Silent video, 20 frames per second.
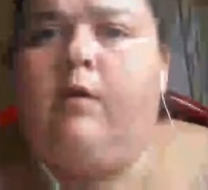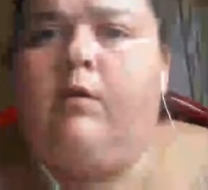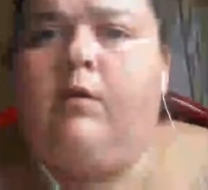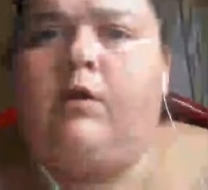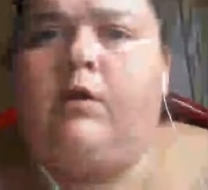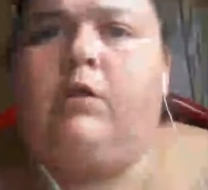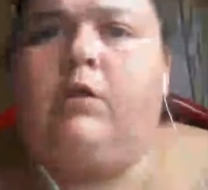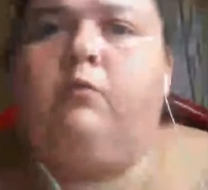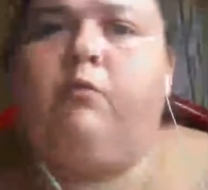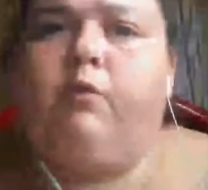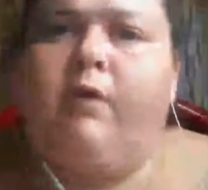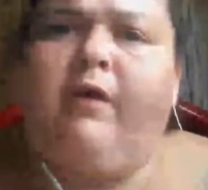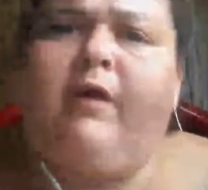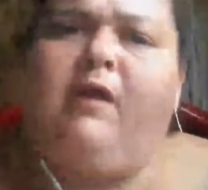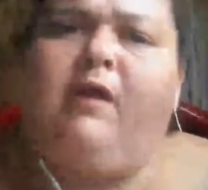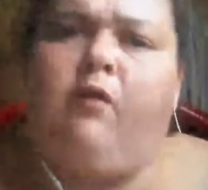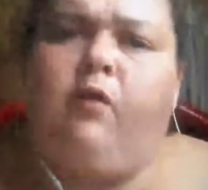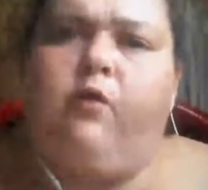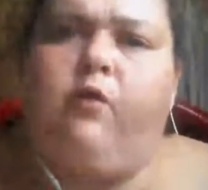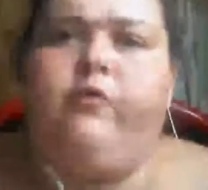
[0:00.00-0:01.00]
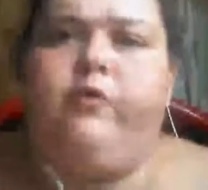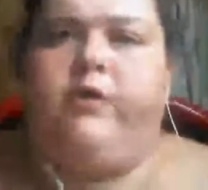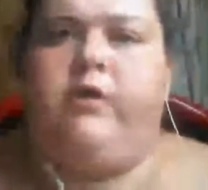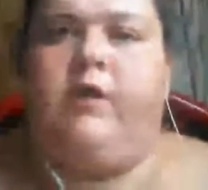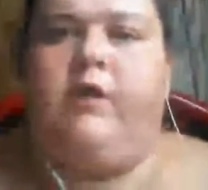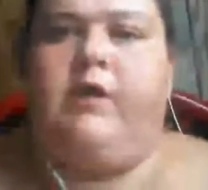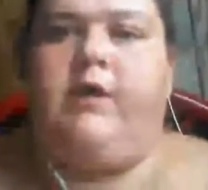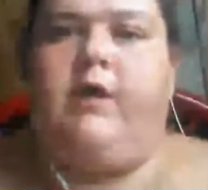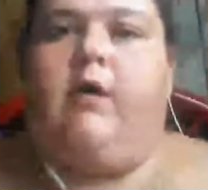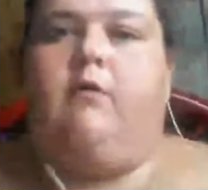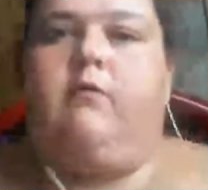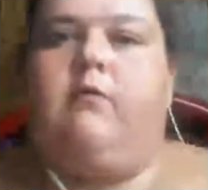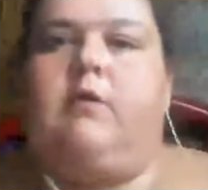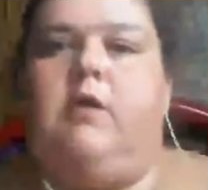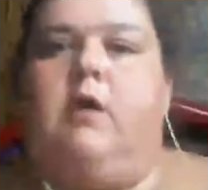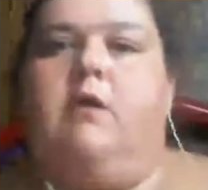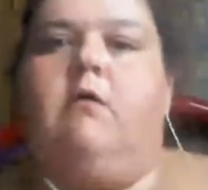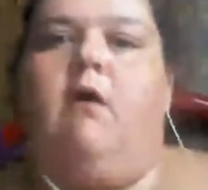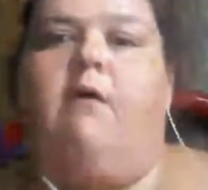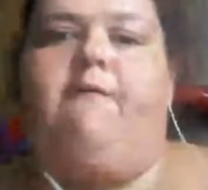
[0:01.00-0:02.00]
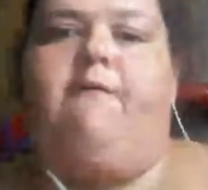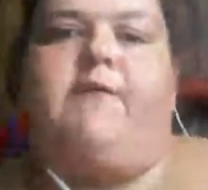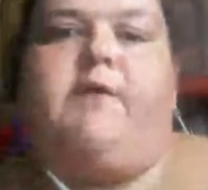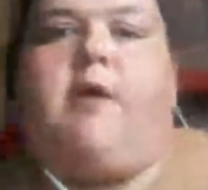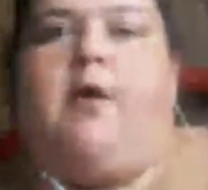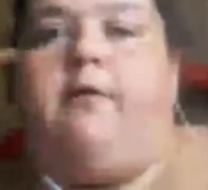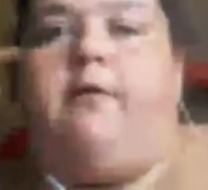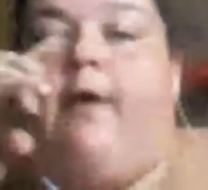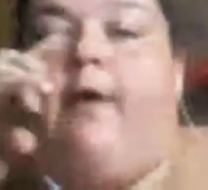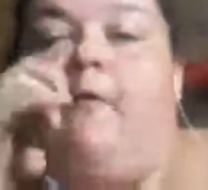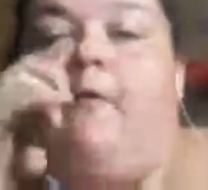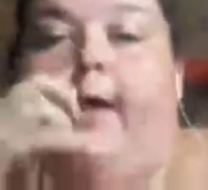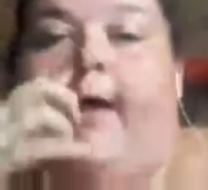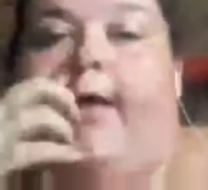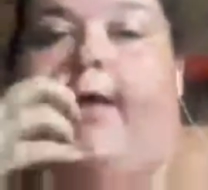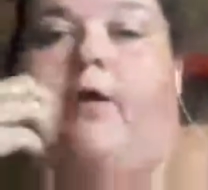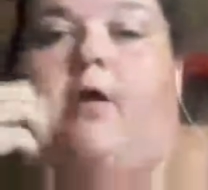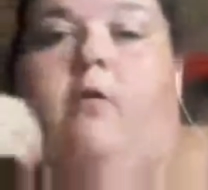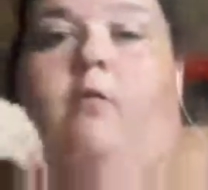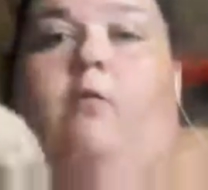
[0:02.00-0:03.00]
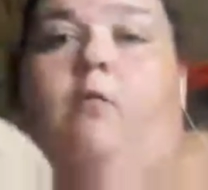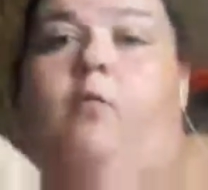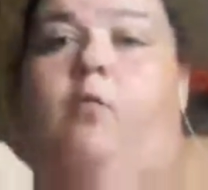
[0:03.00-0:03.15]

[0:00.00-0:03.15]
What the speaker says: just the really loose details, enough so that way I know